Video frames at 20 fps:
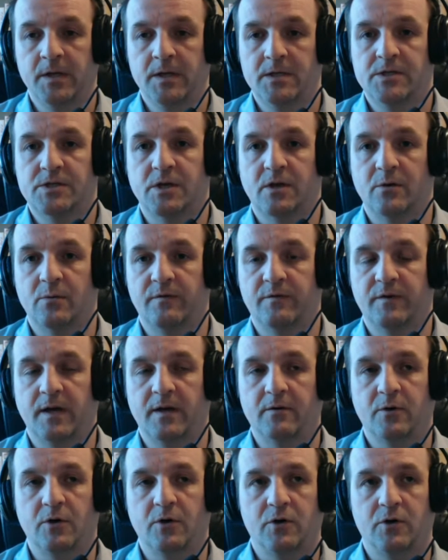So we've
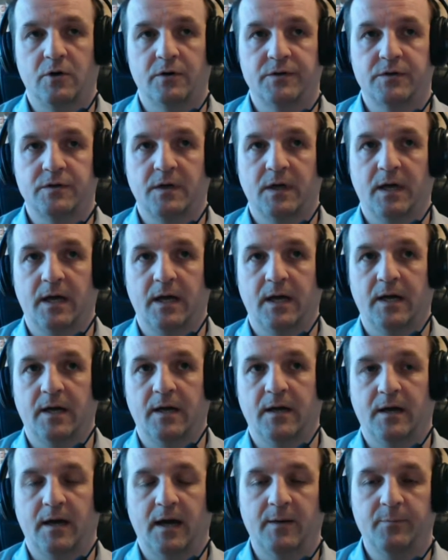now got
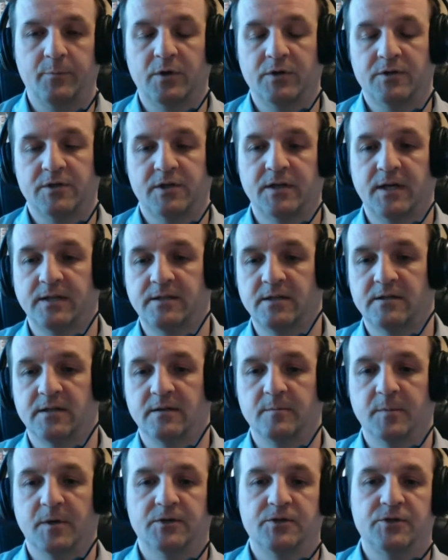AdWords connected to
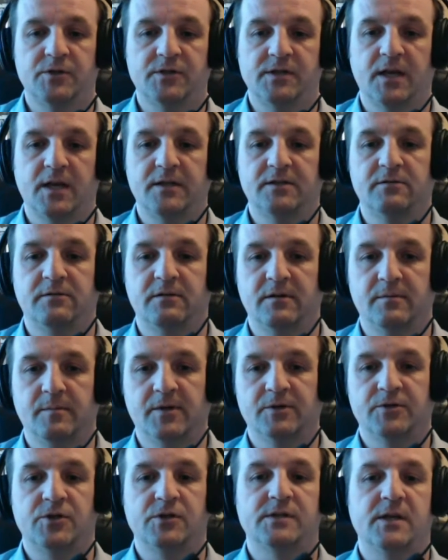the Merchant Center, and the
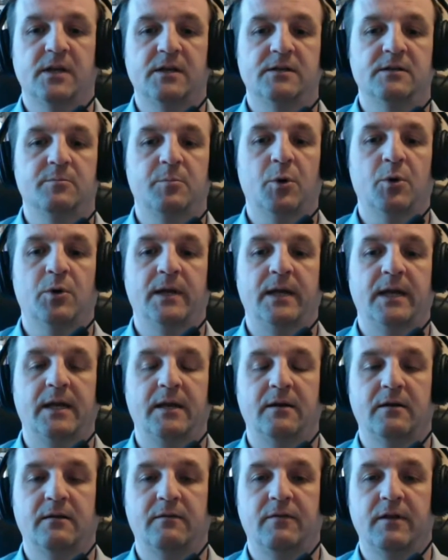Merchant Center pulling
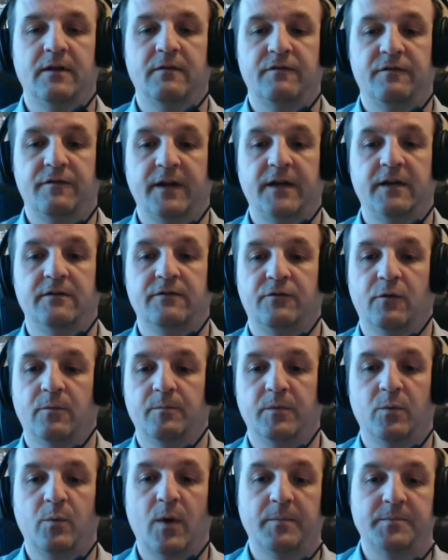in the feed
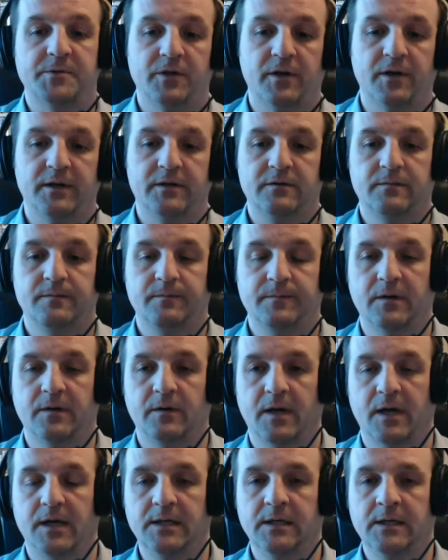from the website.
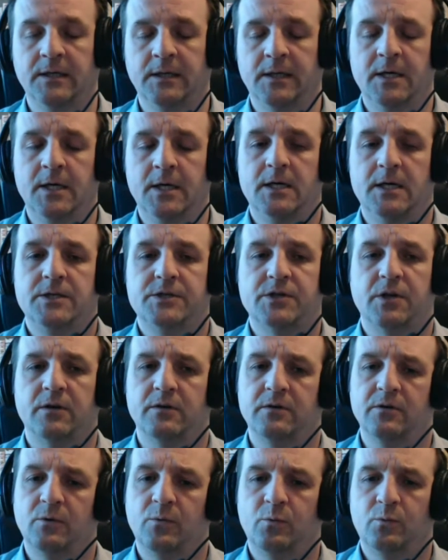Okay.
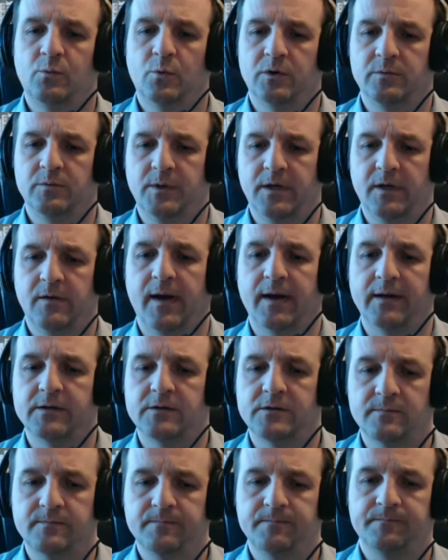So what do we do next?